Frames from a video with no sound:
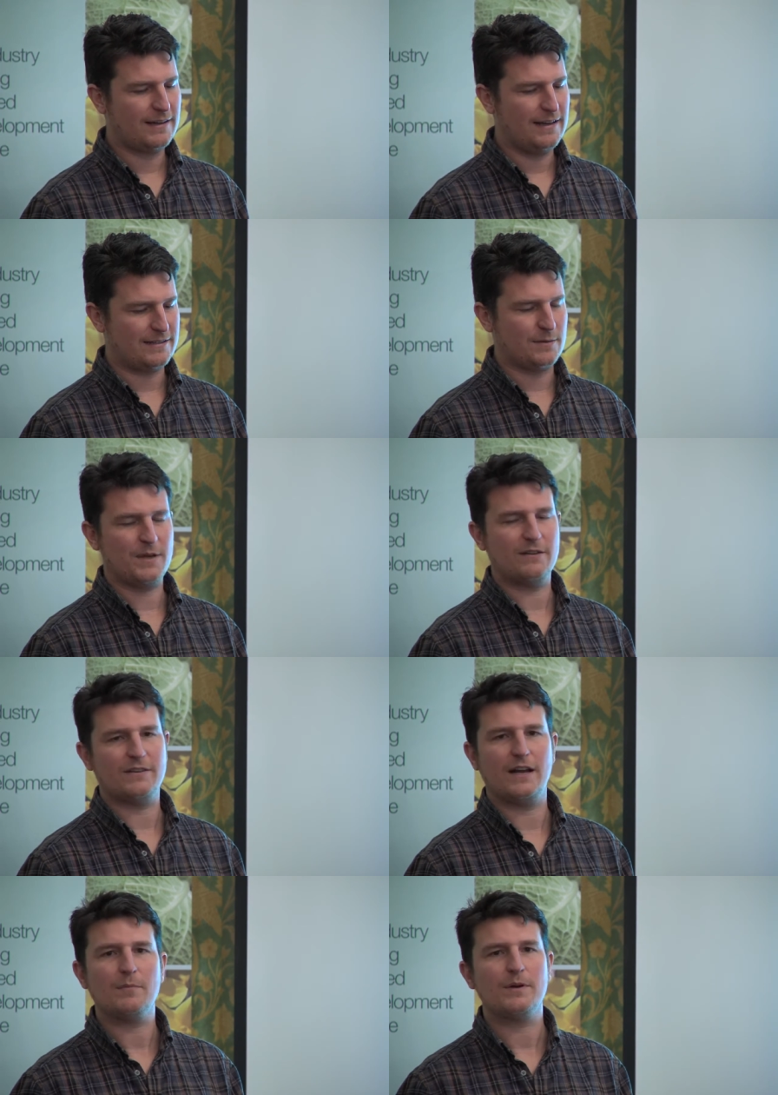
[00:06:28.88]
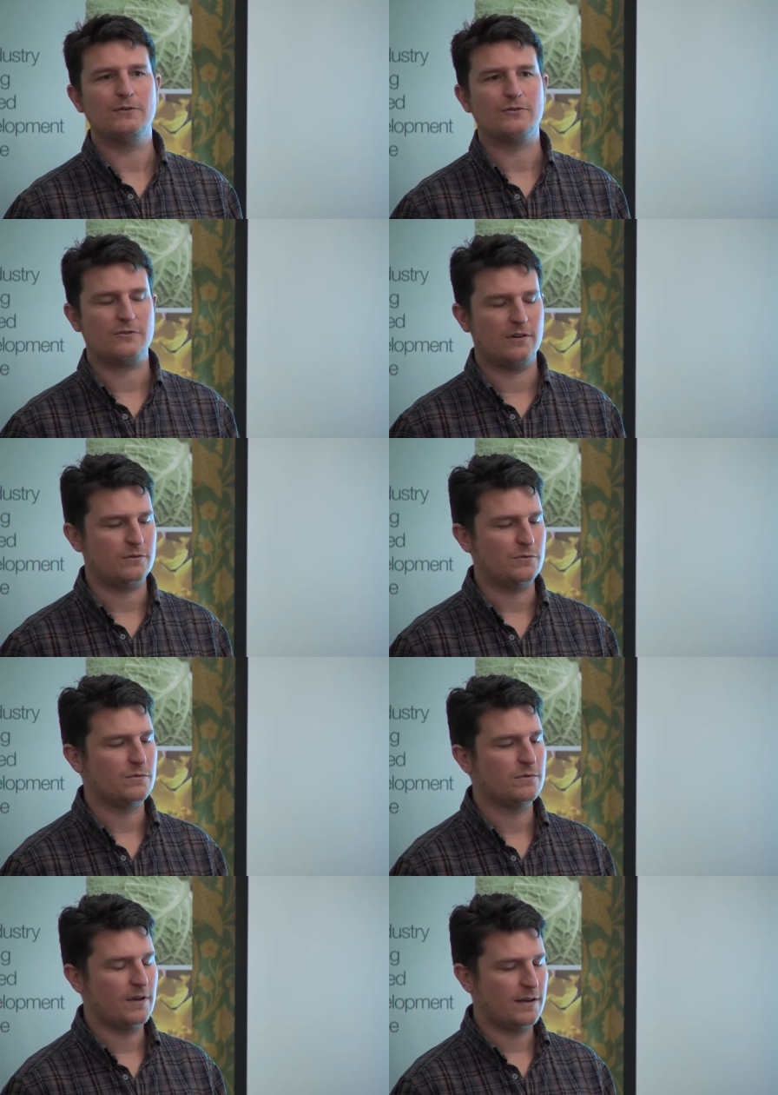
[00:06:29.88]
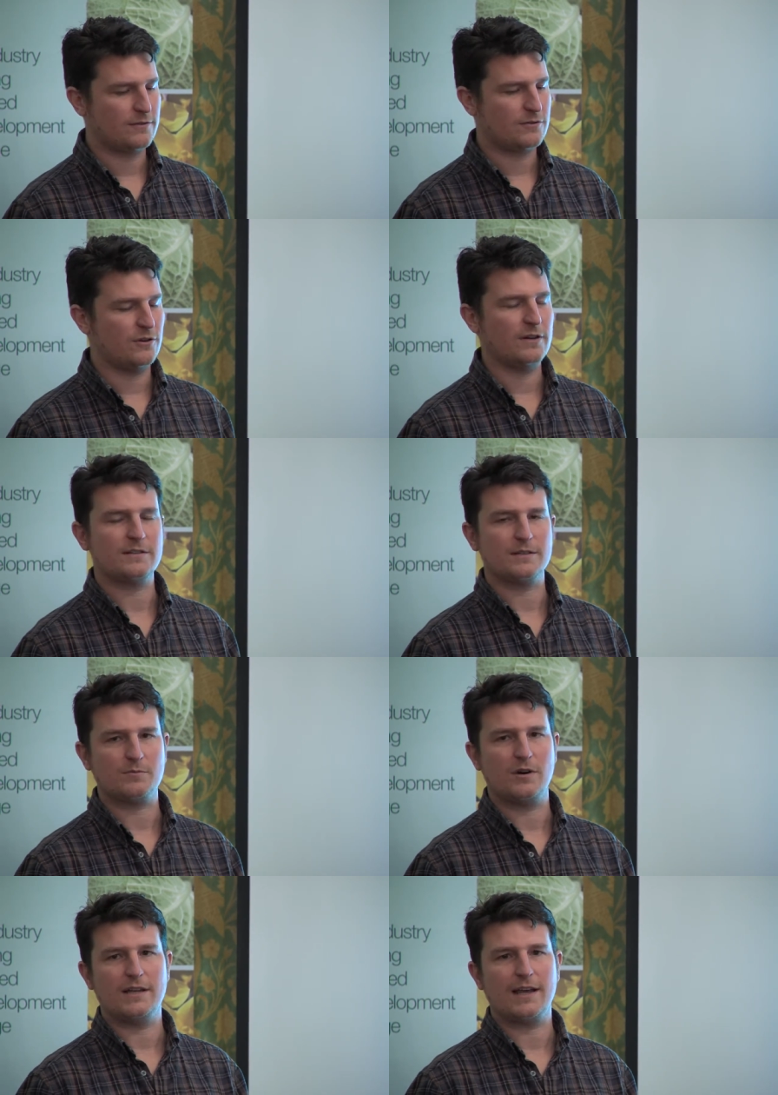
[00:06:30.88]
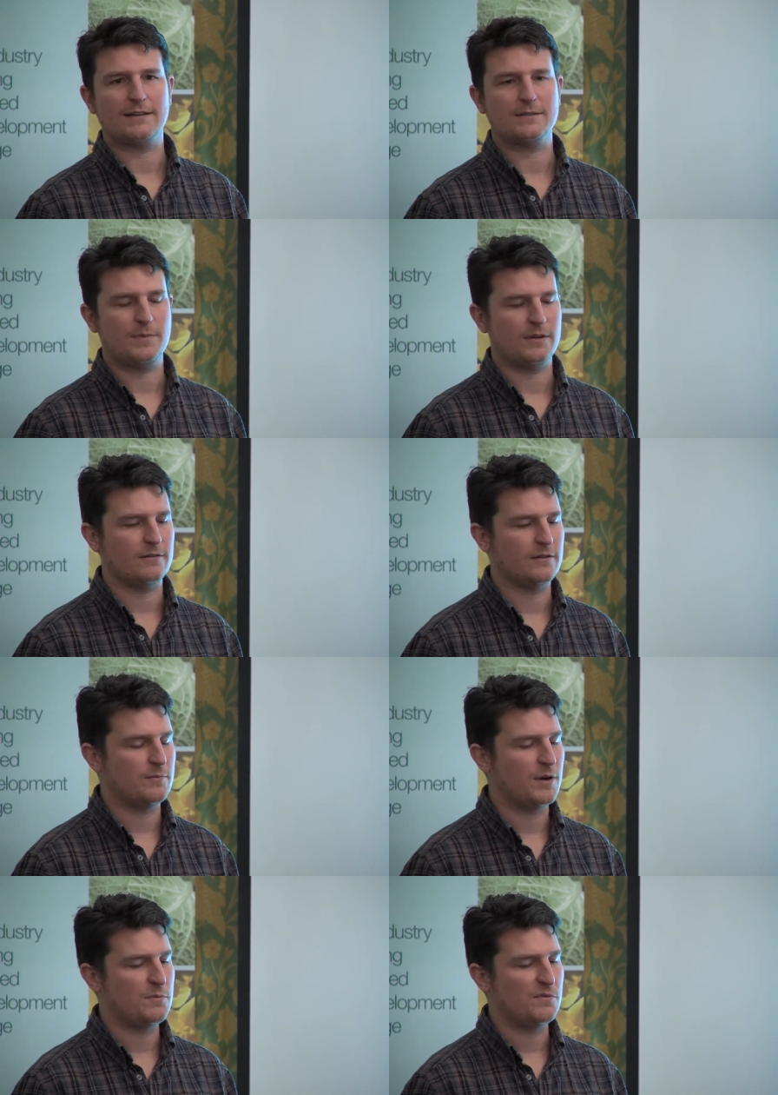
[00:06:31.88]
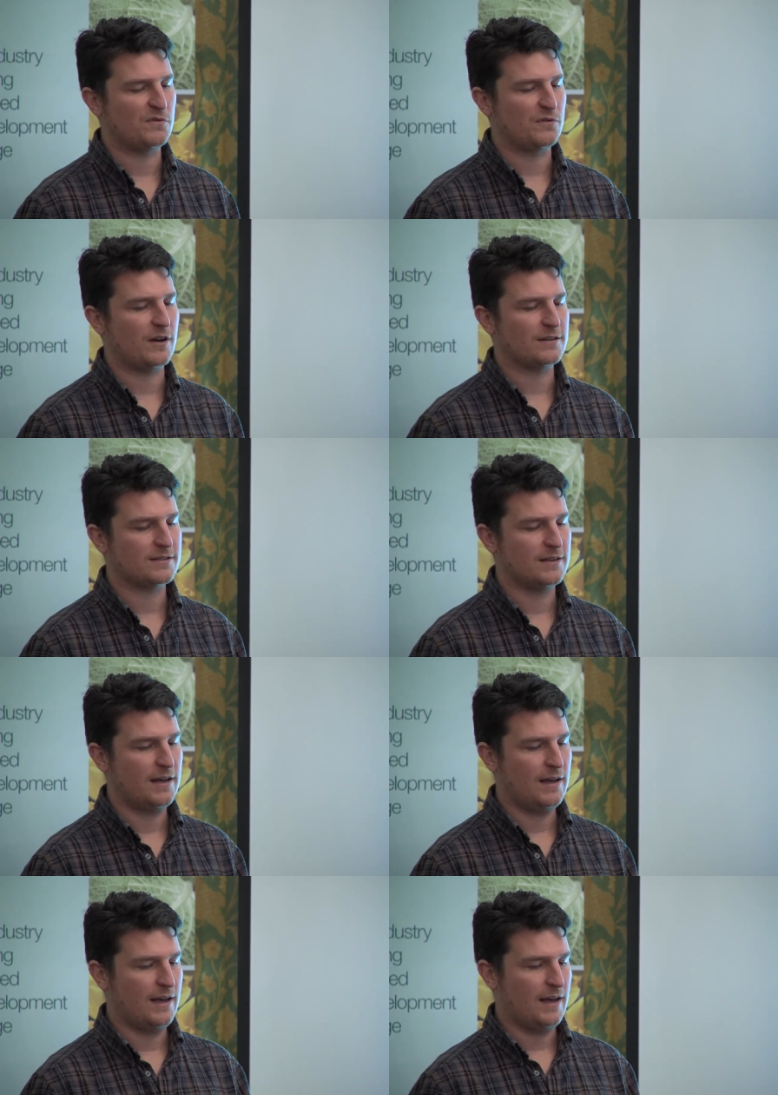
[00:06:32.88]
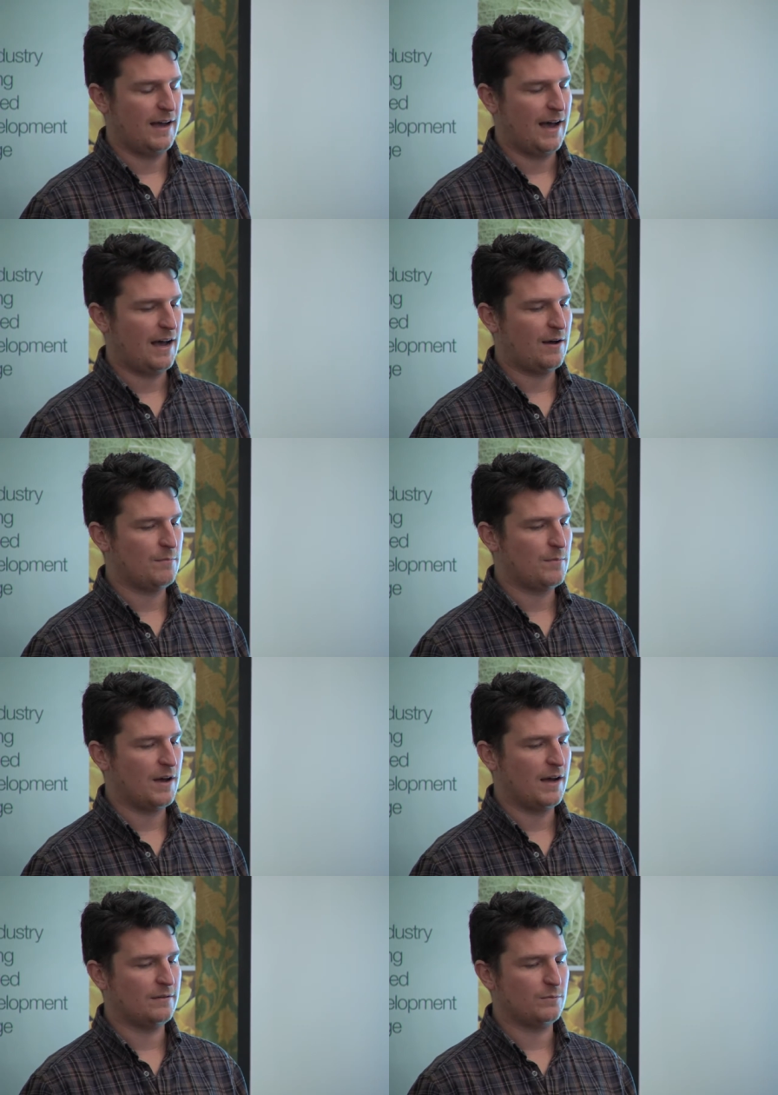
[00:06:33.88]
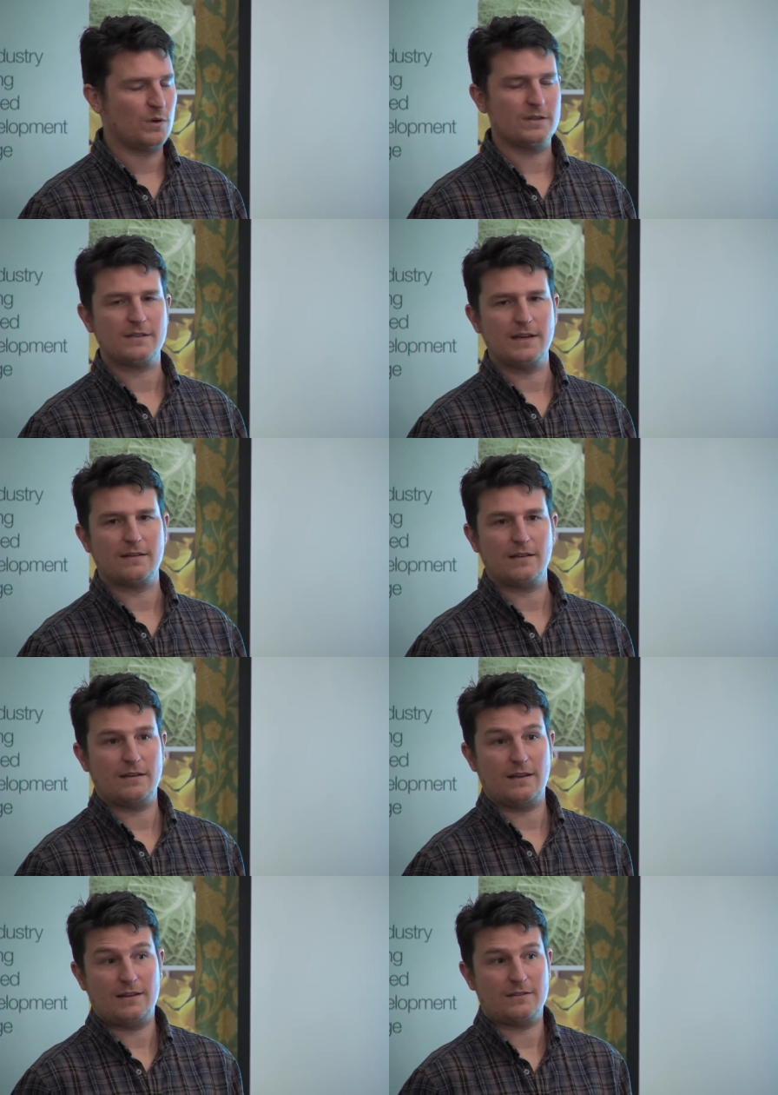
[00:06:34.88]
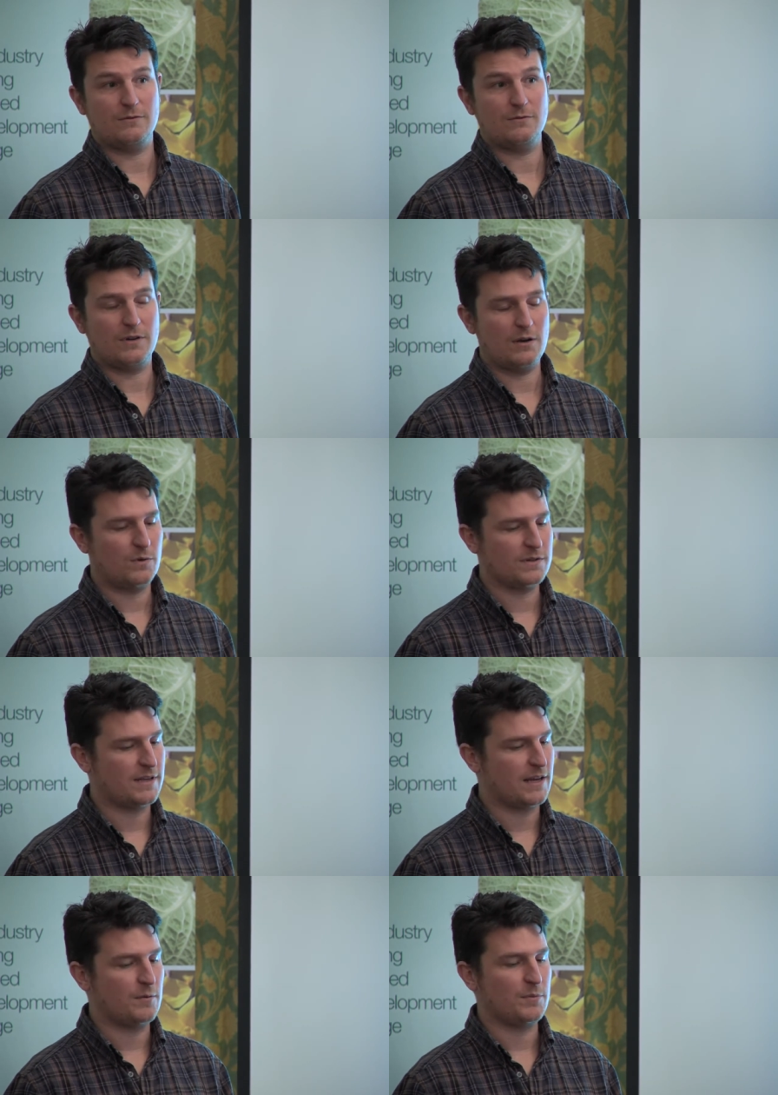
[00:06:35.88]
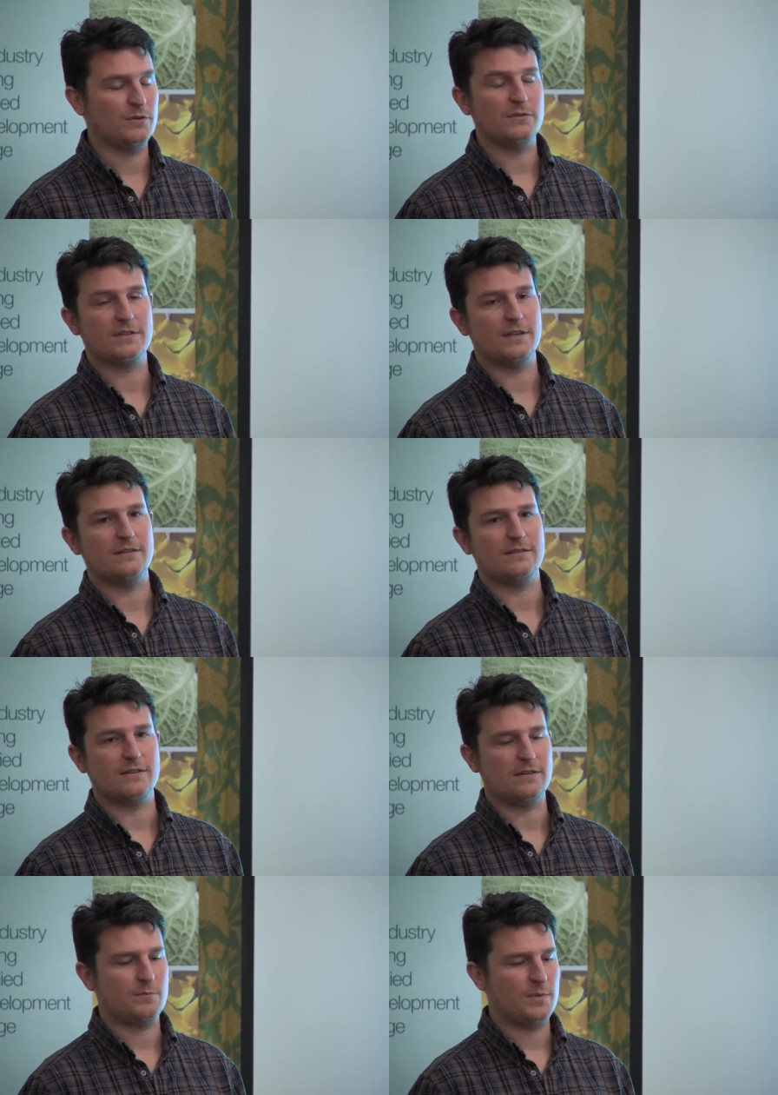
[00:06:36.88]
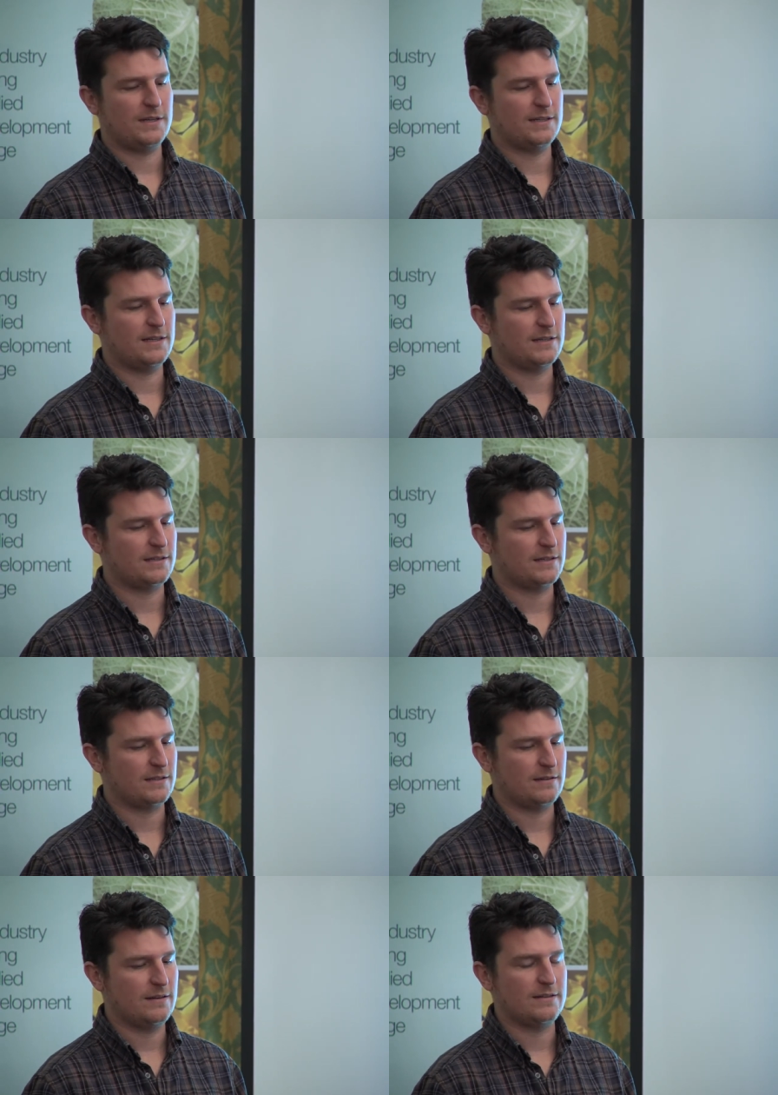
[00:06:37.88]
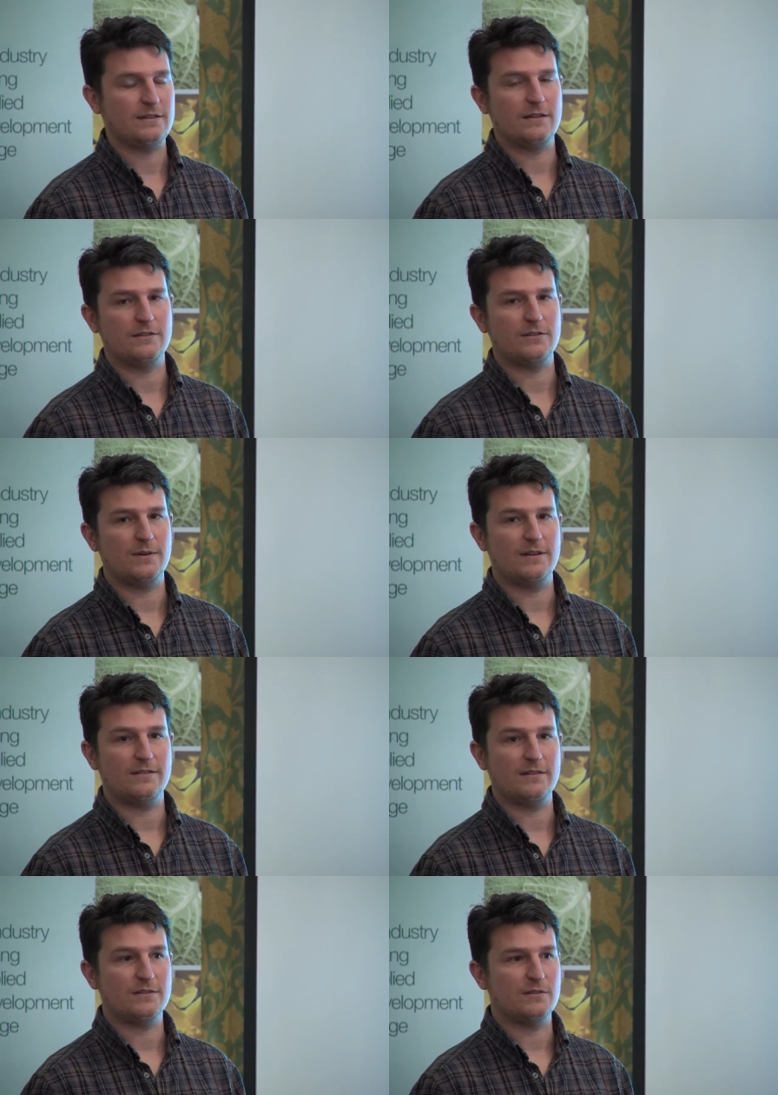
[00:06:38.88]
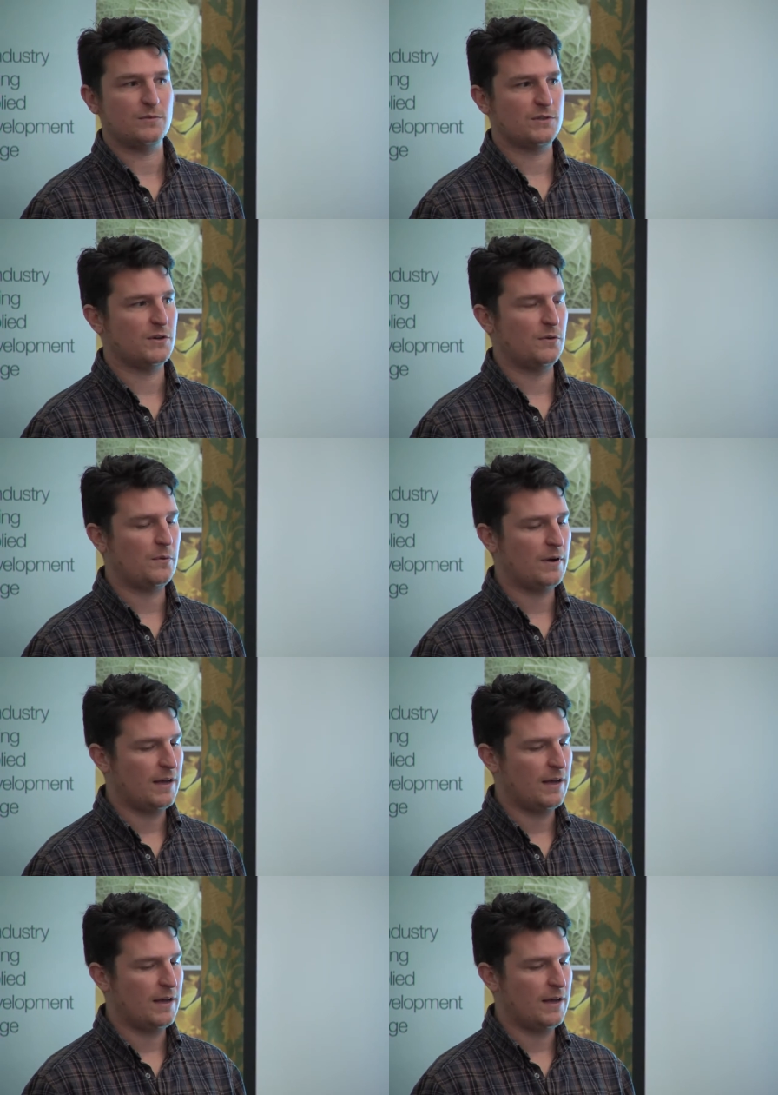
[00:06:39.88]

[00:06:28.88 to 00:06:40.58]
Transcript: it's a bit of an uphill struggle trying to spray caterpillar at the moment for us. And once they, as you all know, once they get beyond a certain size, BT just isn't going to do anything to them at all.